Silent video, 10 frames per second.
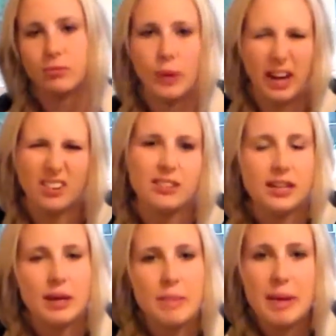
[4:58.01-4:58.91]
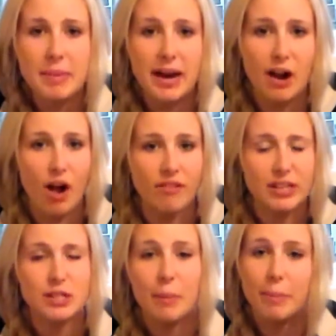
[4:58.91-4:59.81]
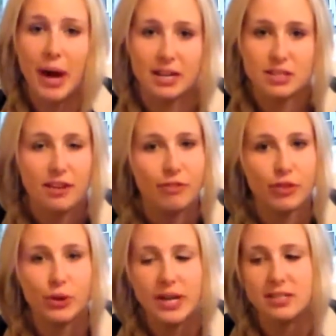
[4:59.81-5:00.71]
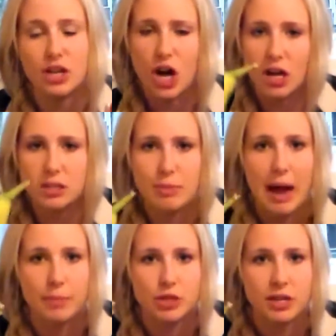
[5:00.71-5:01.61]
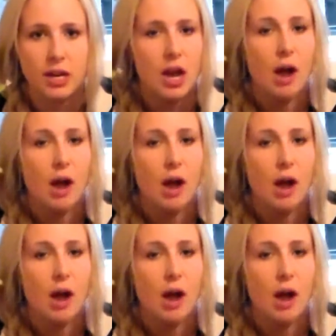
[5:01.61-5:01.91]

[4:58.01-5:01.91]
Well, maybe not all of us, but fruit is an awesome option.